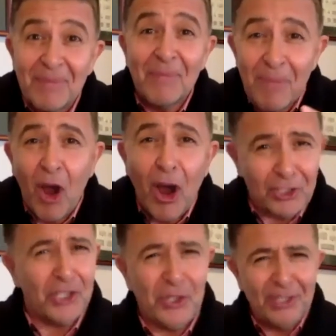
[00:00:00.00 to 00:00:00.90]
I
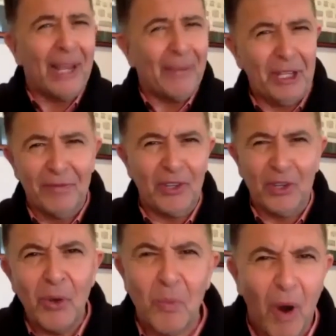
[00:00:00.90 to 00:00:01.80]
should do something for
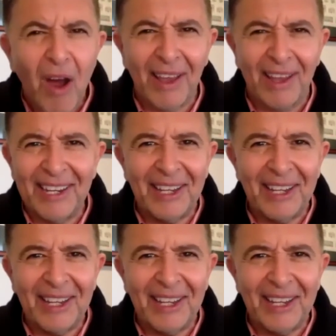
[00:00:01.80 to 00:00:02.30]
you. Why?